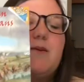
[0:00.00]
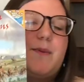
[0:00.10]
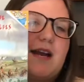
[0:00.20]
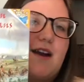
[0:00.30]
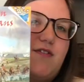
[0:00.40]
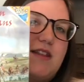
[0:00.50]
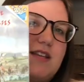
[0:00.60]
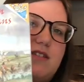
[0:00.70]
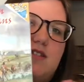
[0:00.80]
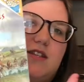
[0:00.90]
But I got
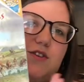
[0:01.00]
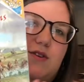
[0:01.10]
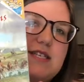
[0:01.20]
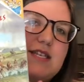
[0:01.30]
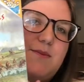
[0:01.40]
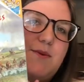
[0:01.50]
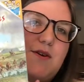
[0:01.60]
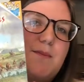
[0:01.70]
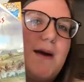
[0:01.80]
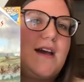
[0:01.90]
this little Indian
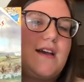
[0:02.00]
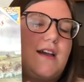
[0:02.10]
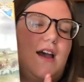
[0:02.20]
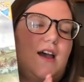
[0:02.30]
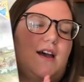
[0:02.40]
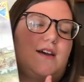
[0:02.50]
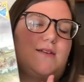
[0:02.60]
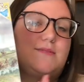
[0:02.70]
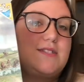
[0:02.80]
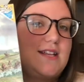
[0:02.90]
book. My
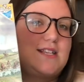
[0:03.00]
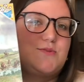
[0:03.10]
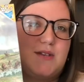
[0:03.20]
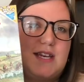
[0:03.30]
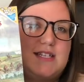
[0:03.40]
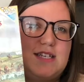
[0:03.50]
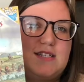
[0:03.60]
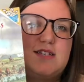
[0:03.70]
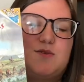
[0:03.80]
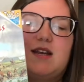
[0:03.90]
son is really into
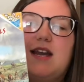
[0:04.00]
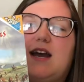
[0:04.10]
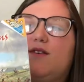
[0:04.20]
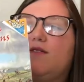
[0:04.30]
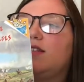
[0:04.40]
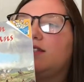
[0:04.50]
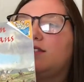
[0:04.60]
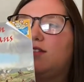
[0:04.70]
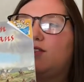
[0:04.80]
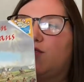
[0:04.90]
Indians right now. This
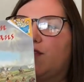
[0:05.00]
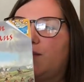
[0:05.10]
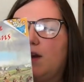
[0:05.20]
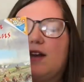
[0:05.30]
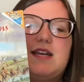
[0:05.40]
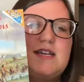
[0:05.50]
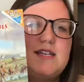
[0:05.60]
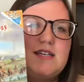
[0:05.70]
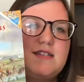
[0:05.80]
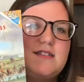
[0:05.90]
is the North American
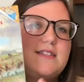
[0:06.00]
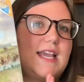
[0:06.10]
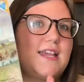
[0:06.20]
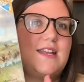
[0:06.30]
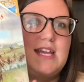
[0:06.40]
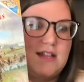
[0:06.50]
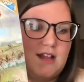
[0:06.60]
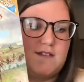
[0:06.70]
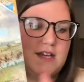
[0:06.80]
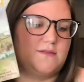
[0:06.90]
Indians, and he
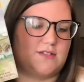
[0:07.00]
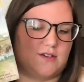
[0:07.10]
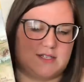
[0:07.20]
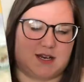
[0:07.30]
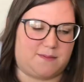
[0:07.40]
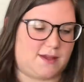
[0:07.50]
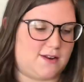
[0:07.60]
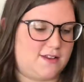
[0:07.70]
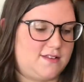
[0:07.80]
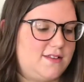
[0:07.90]
loved it. He was so excited about it.